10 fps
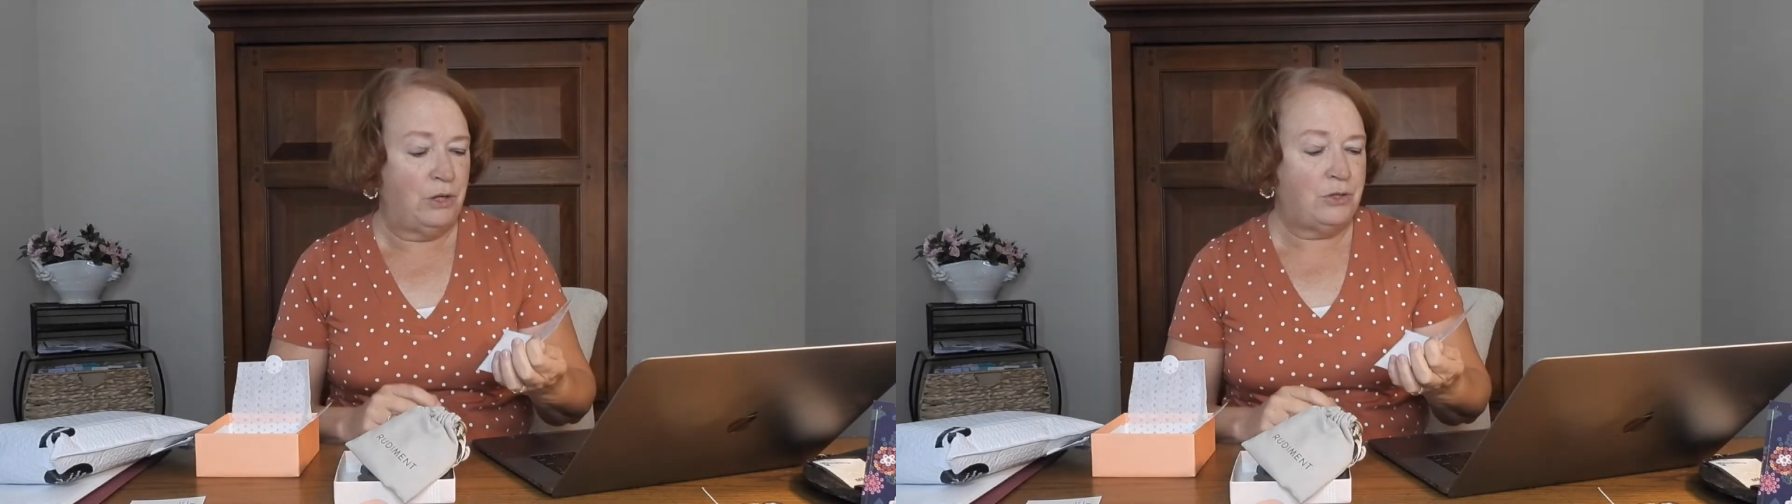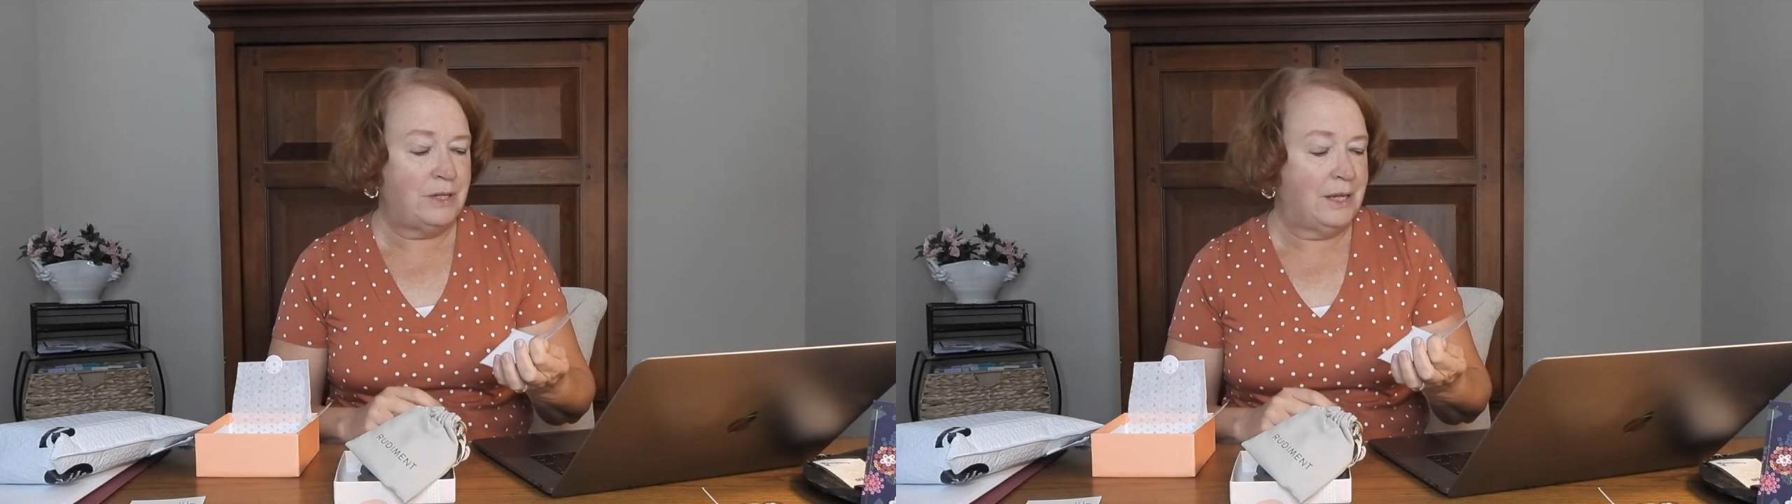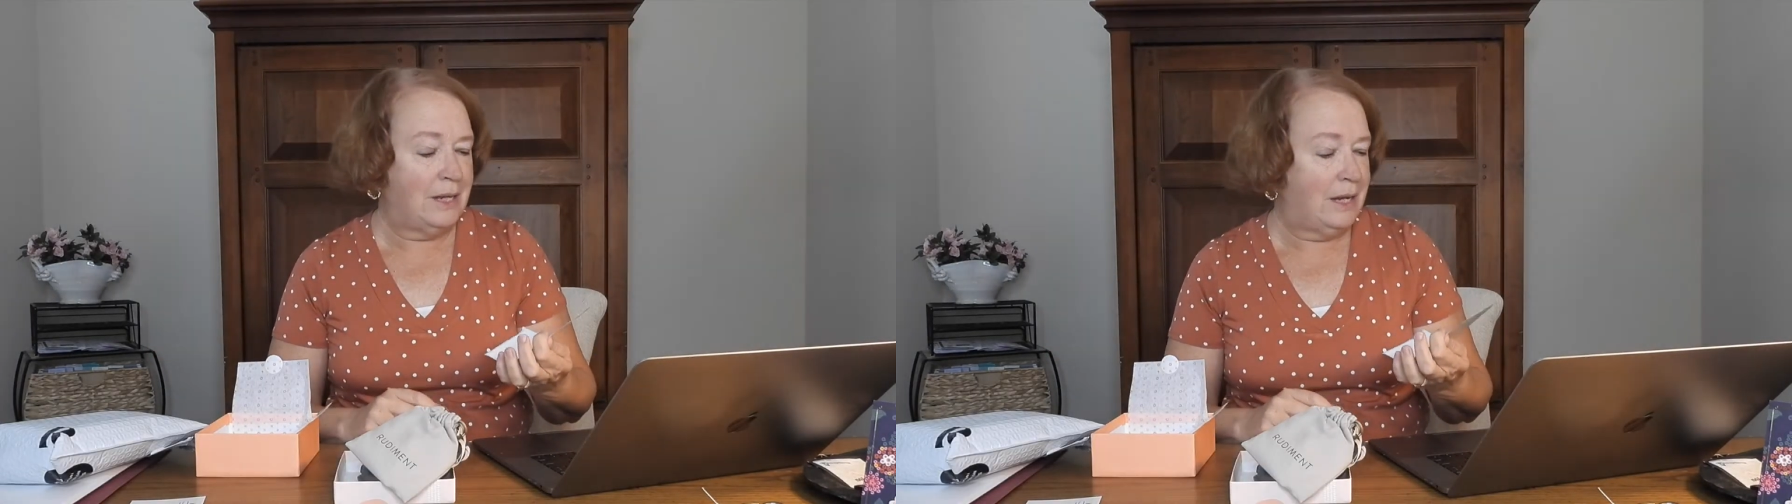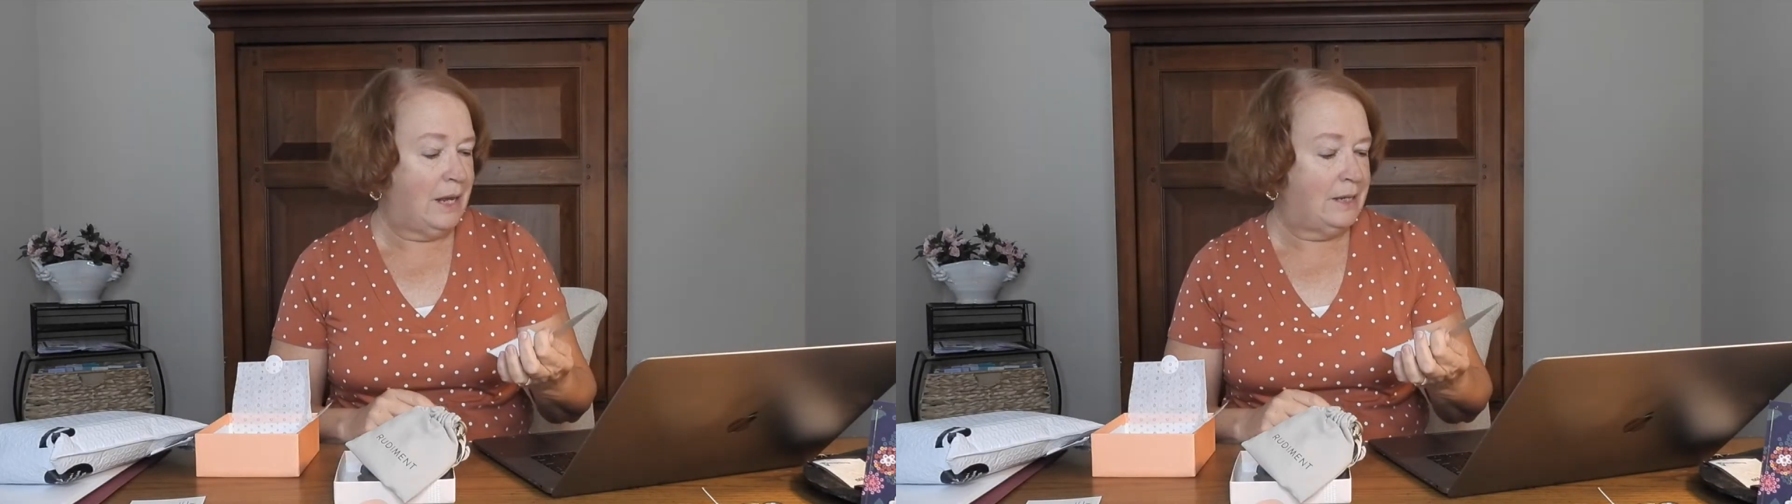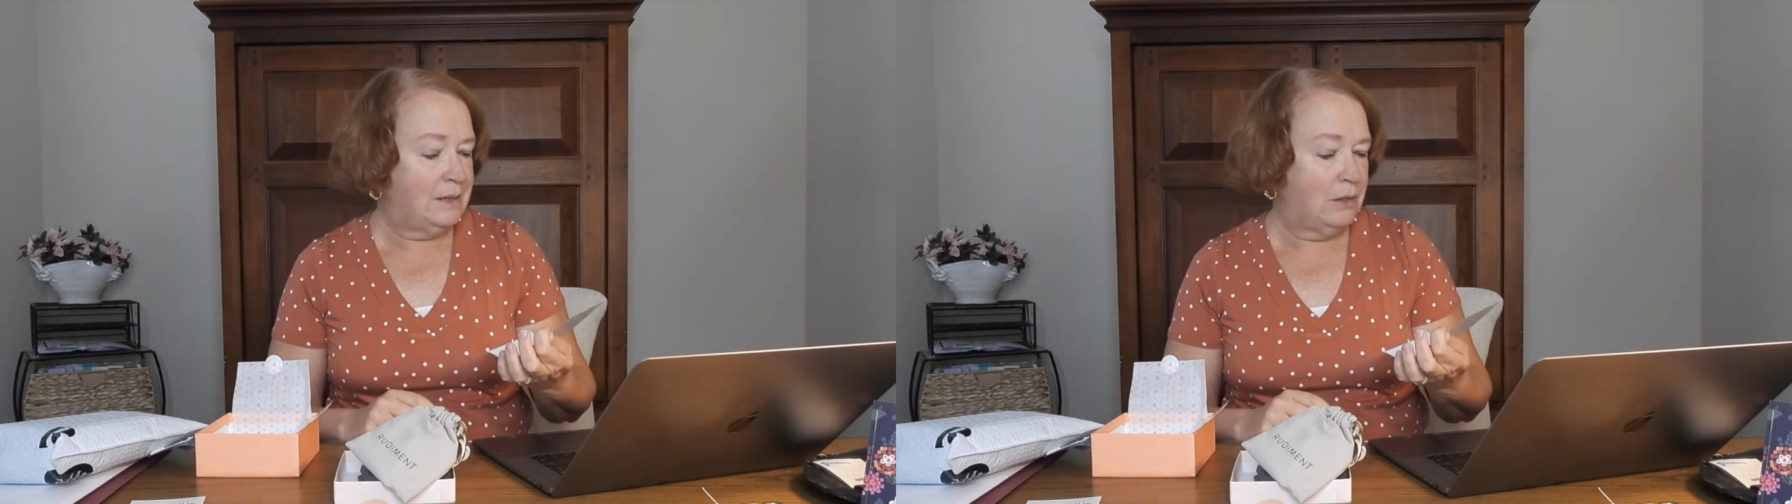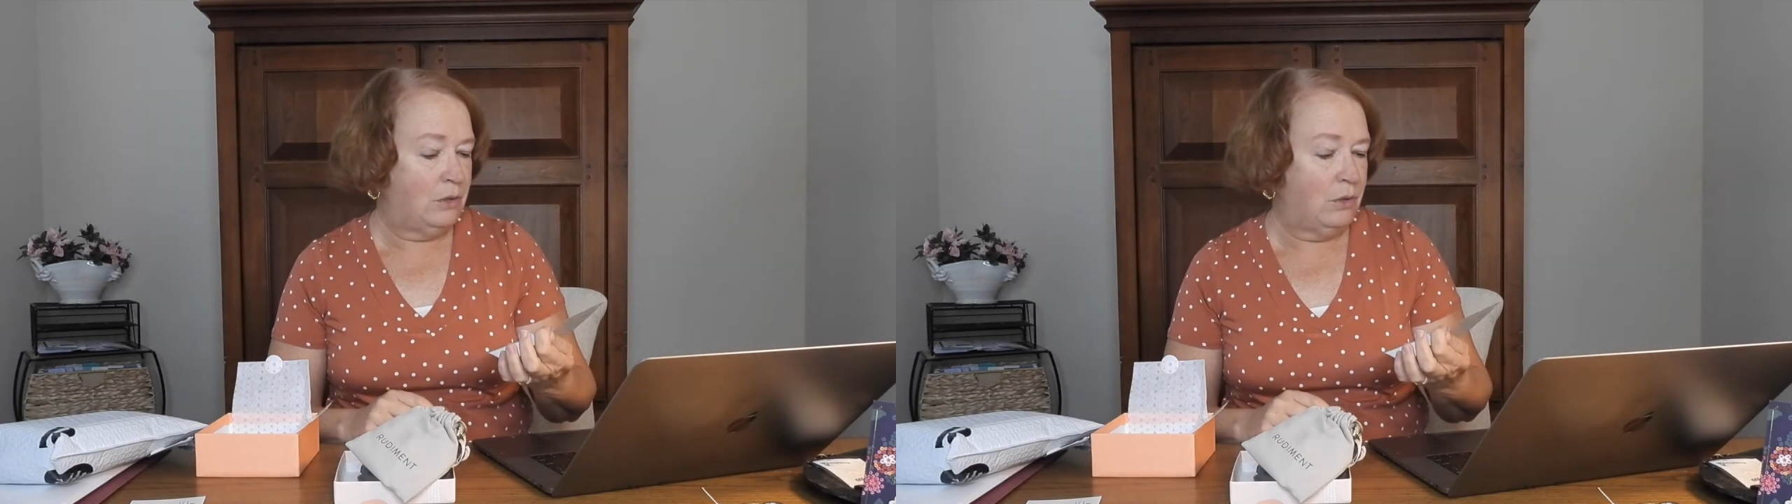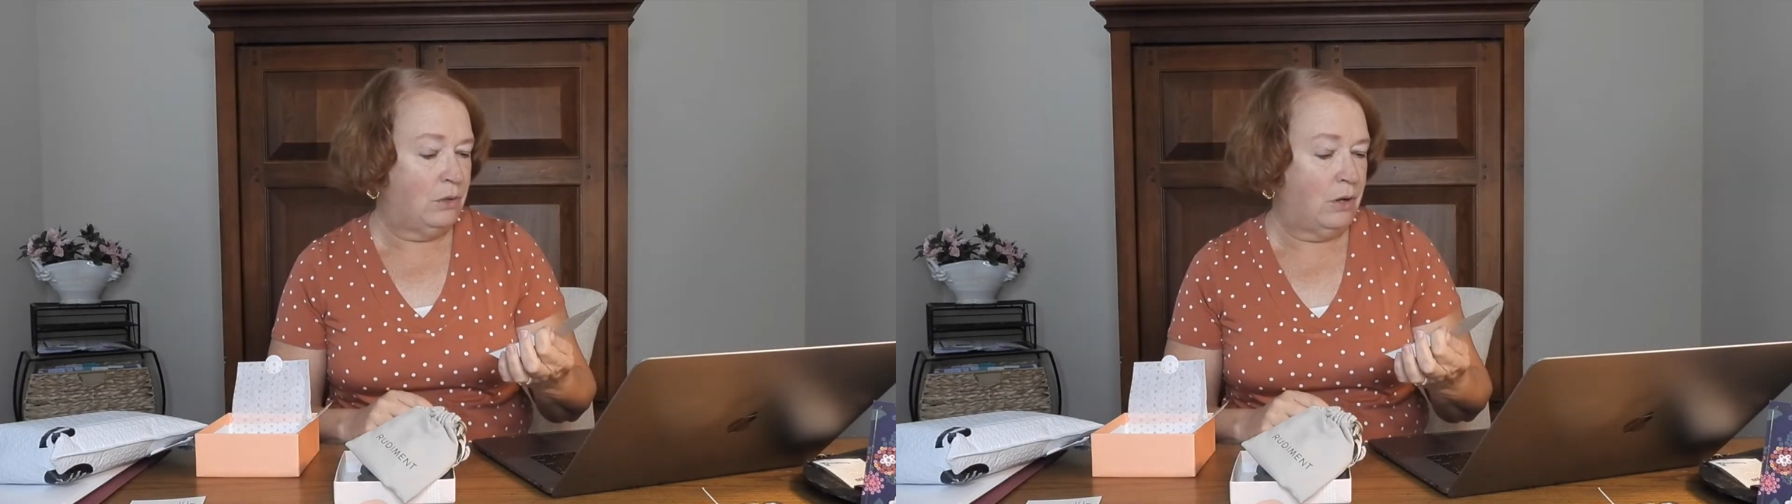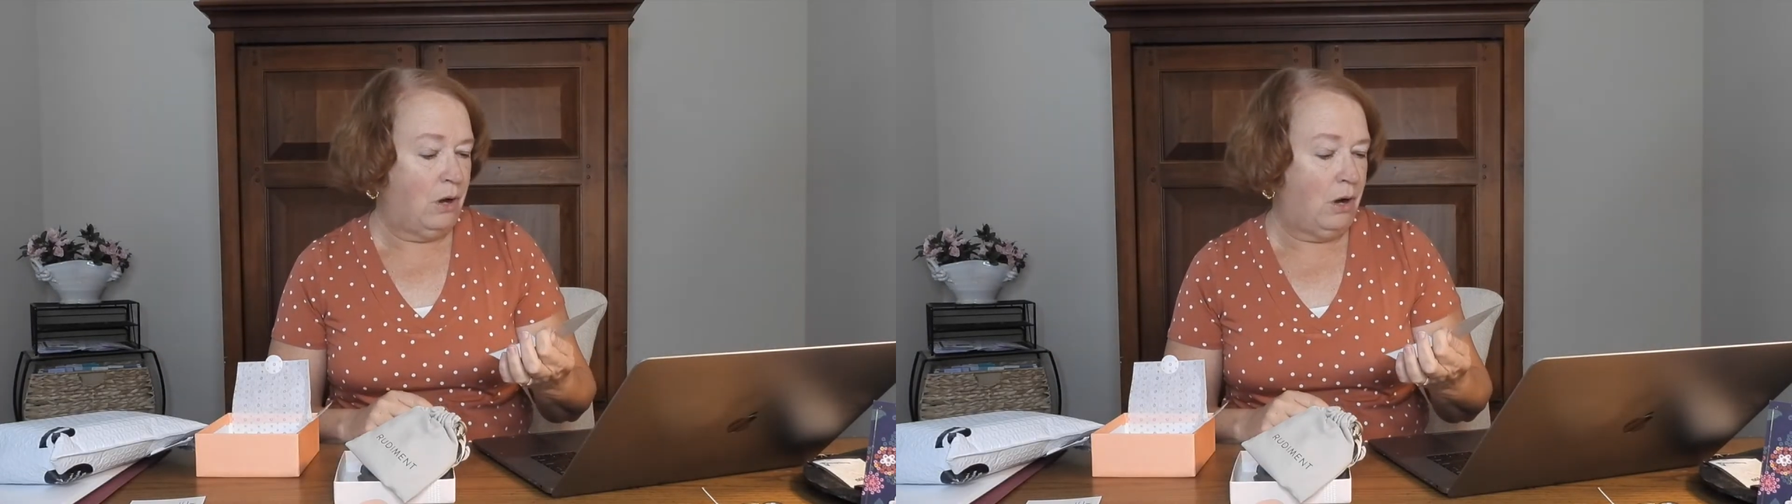You used to get a nice
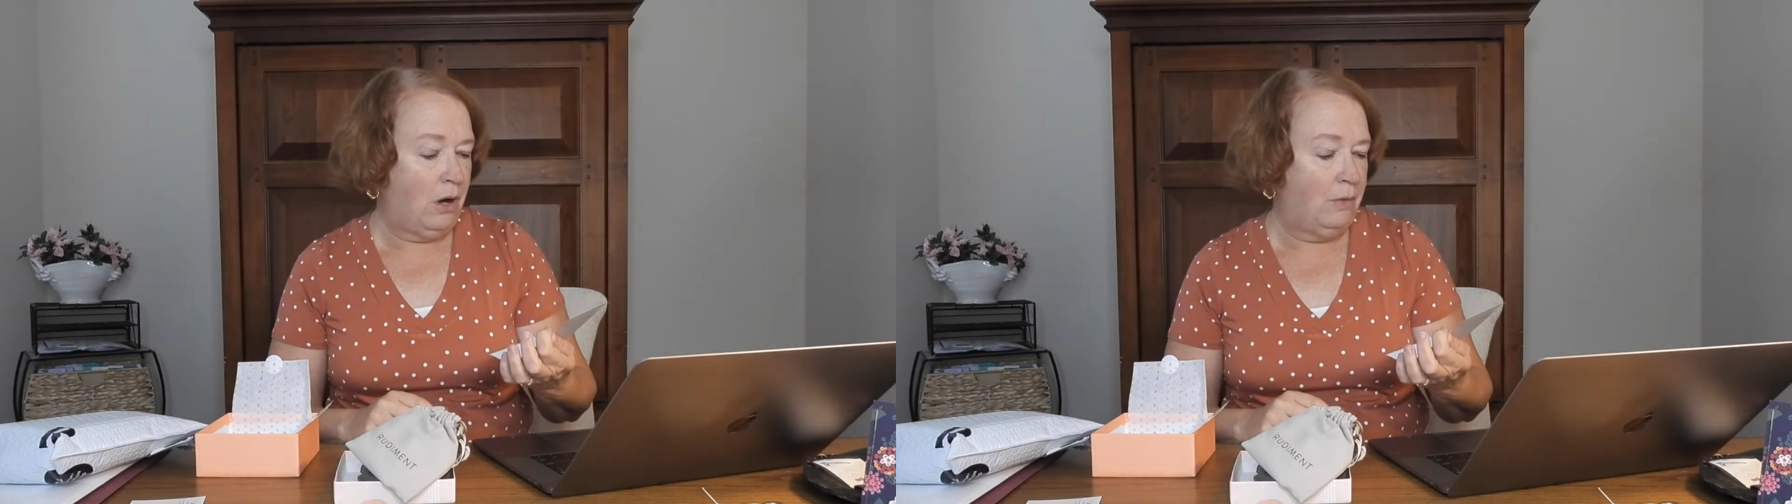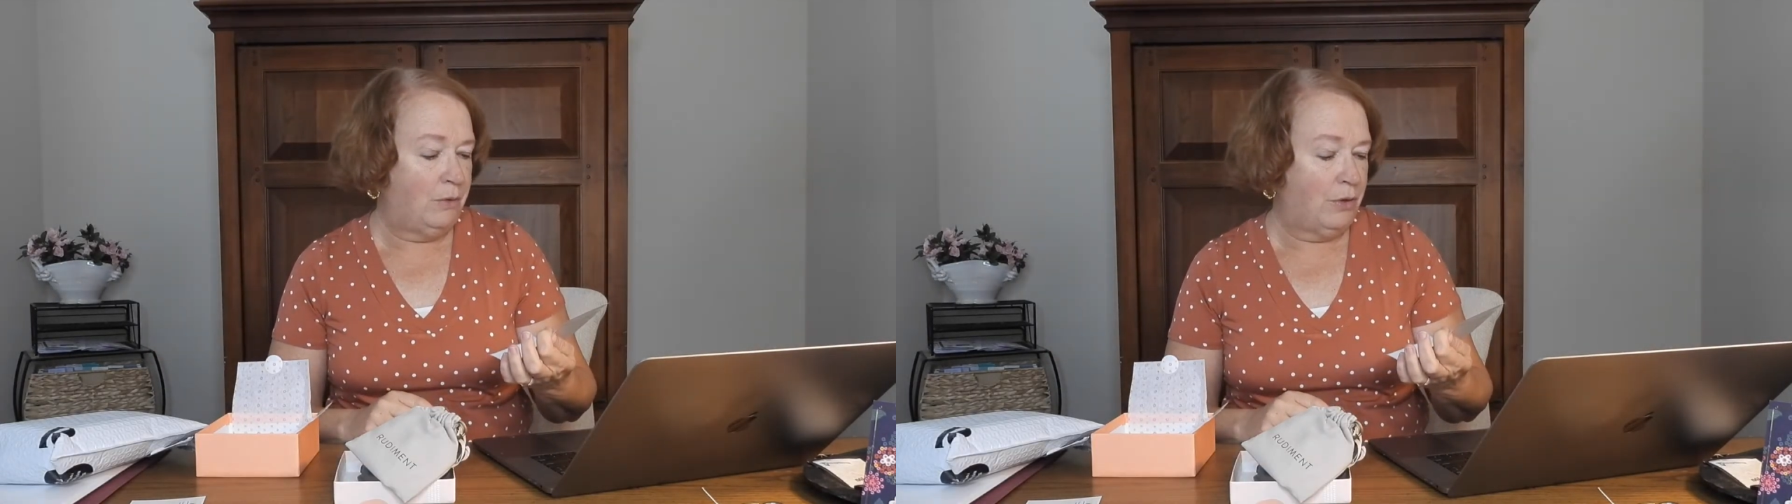little card